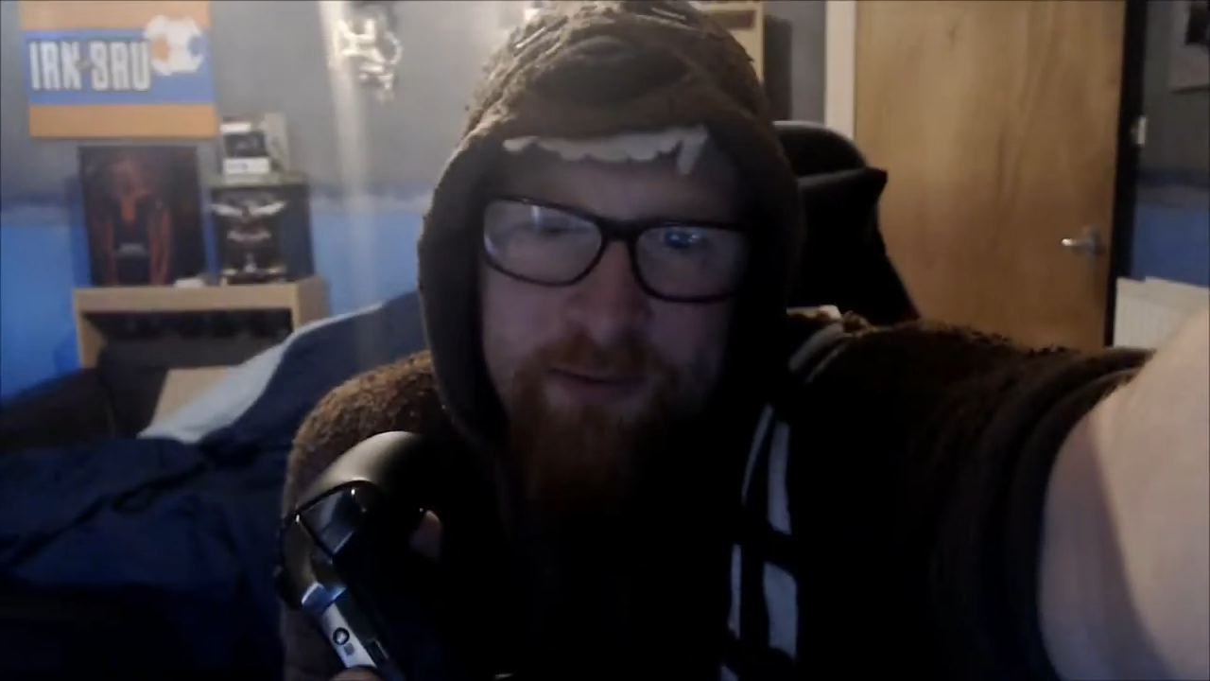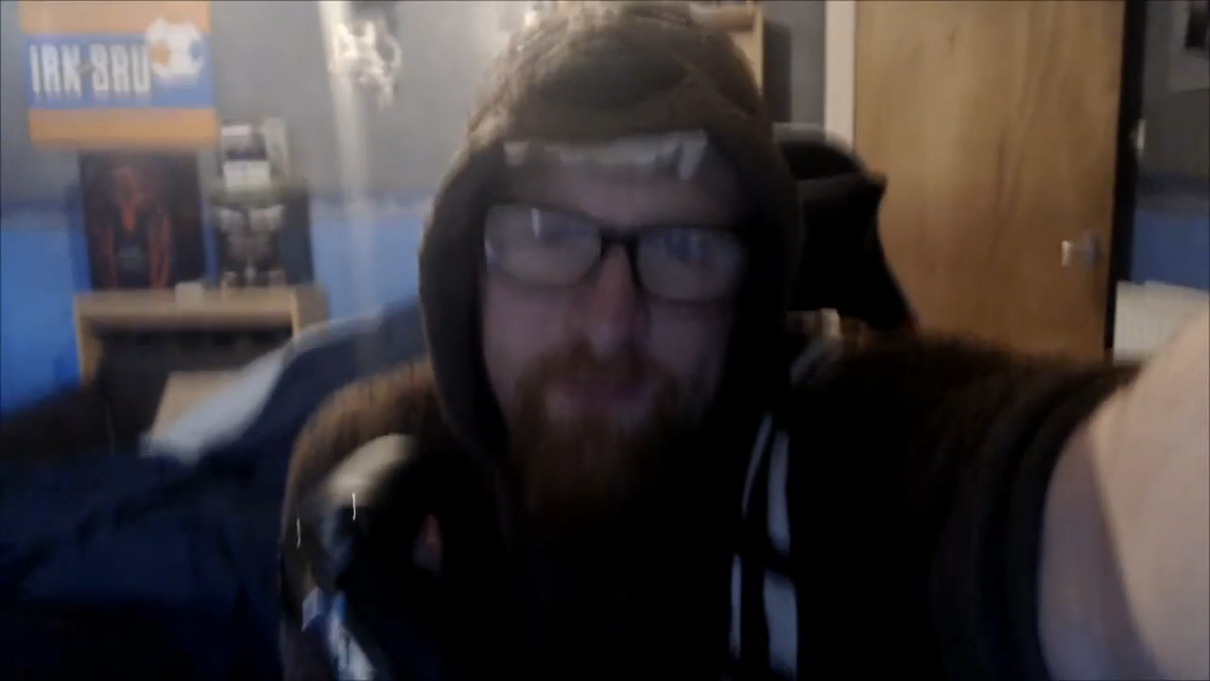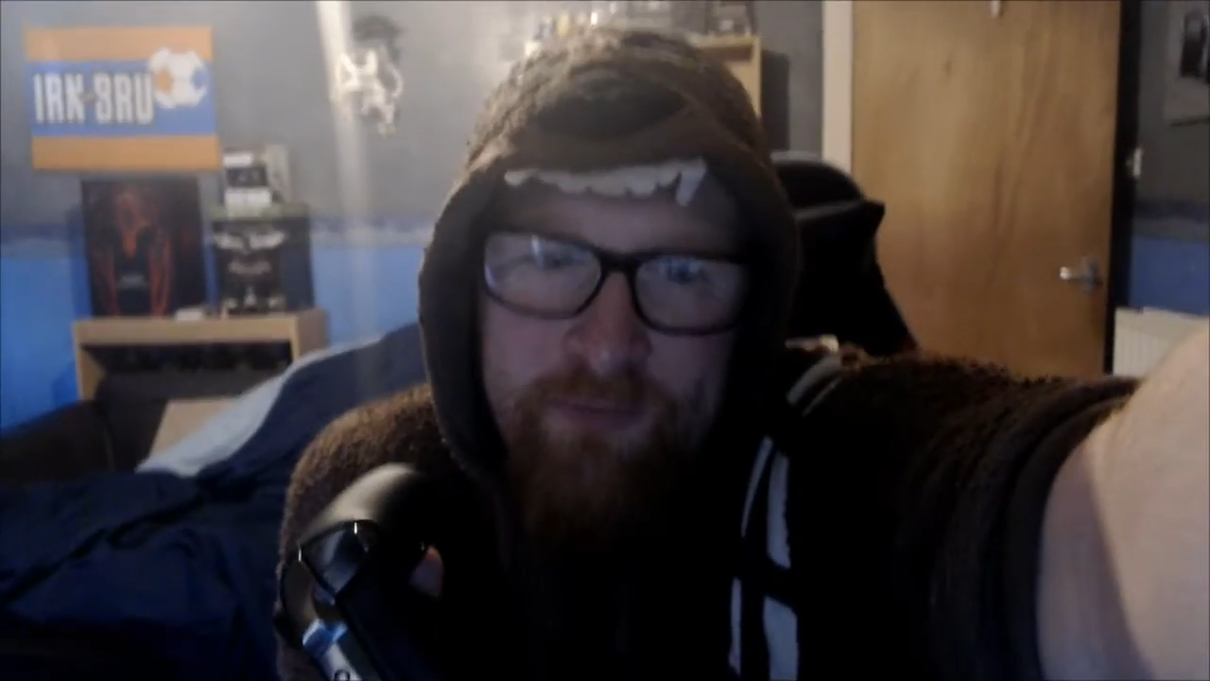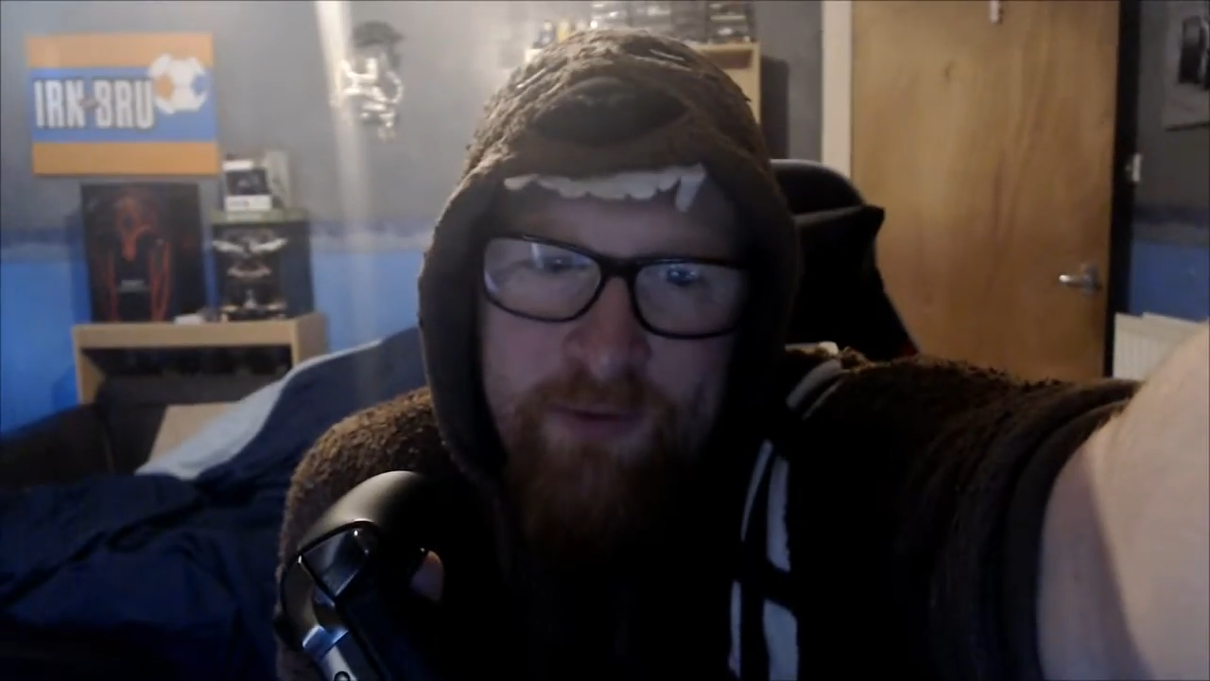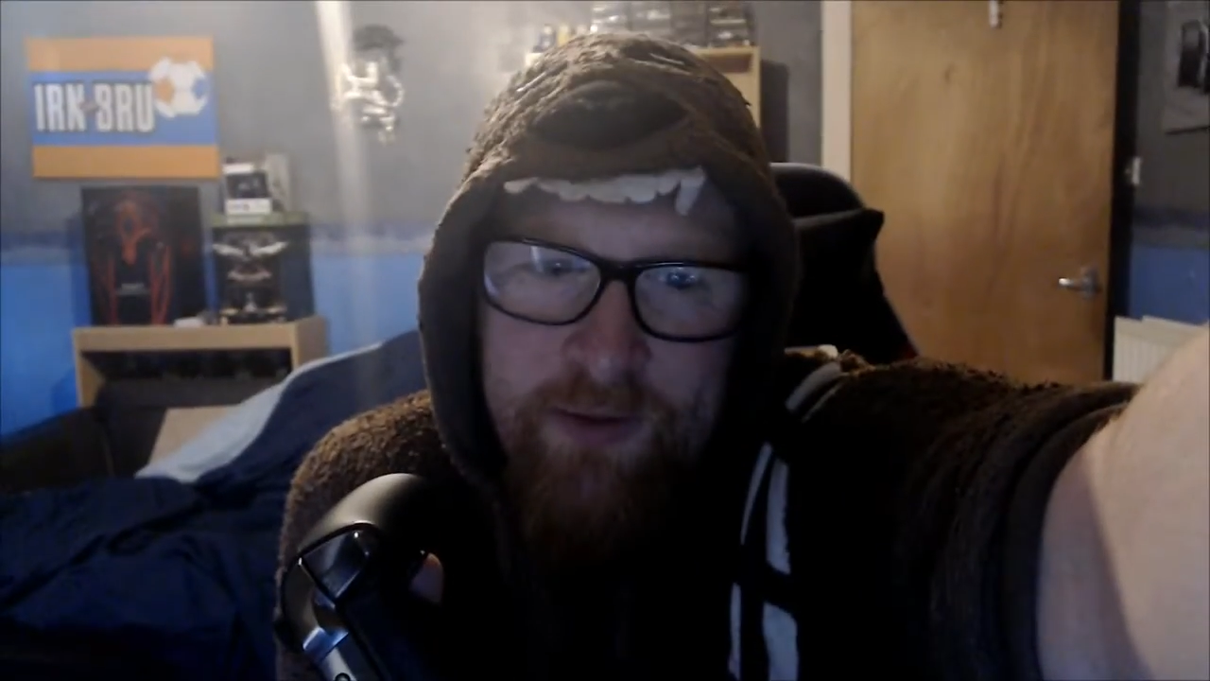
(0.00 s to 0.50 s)

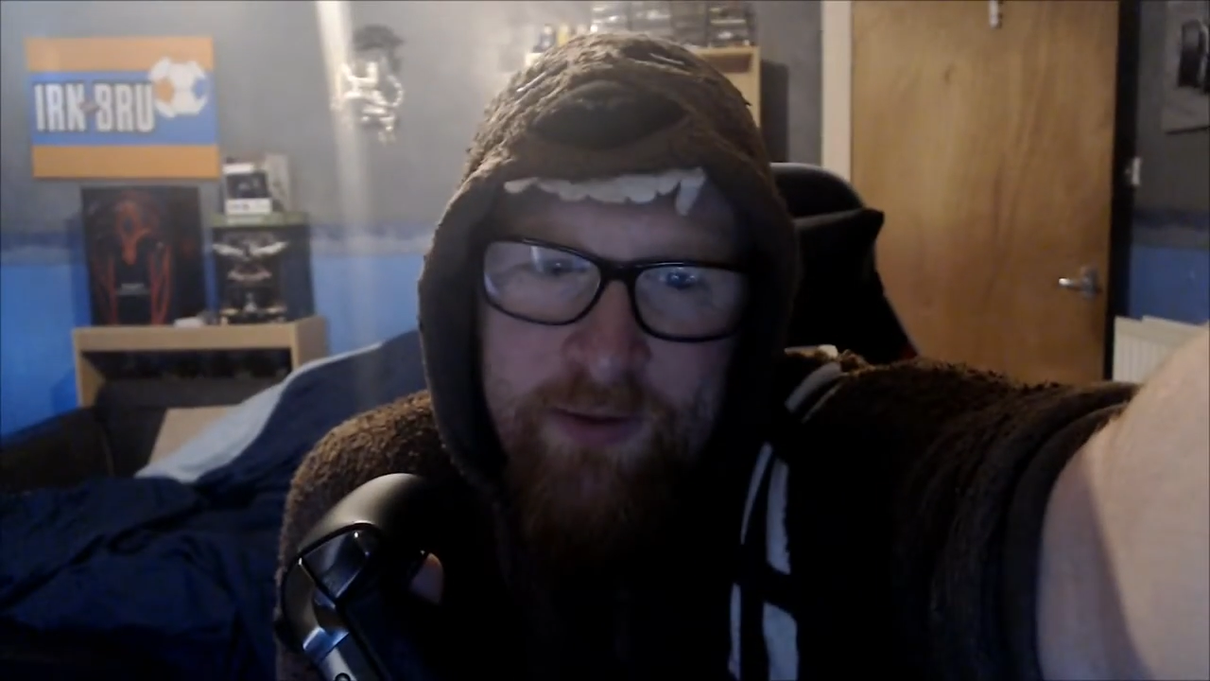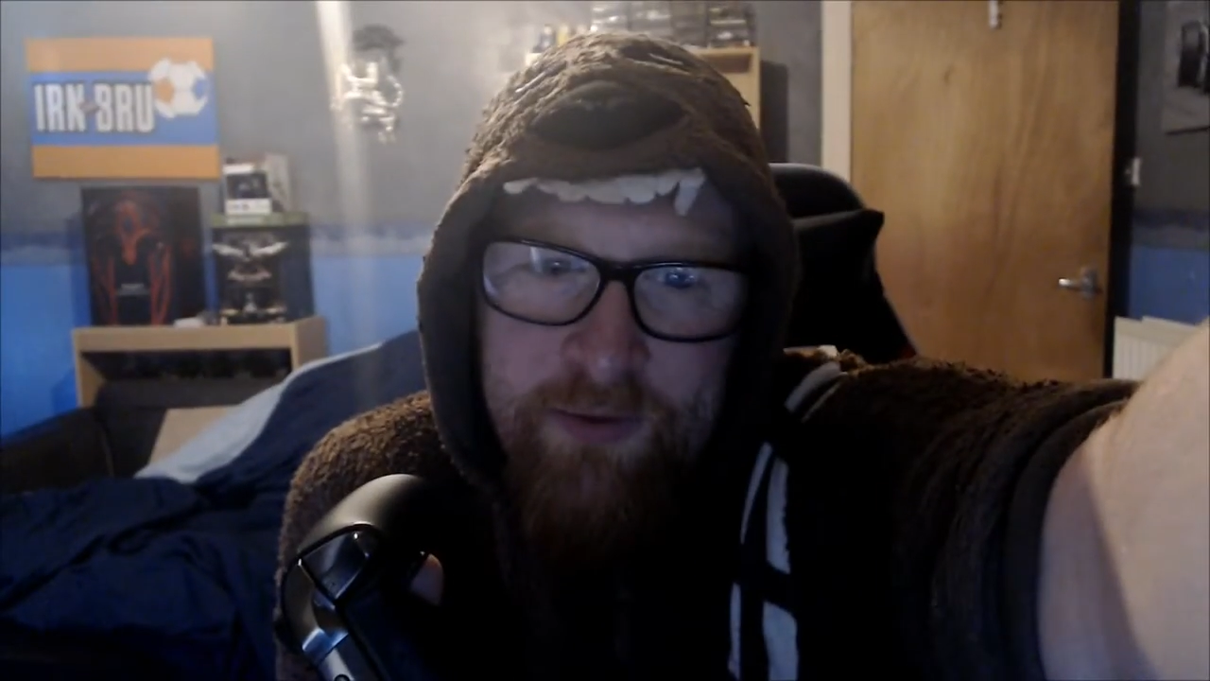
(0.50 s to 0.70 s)
further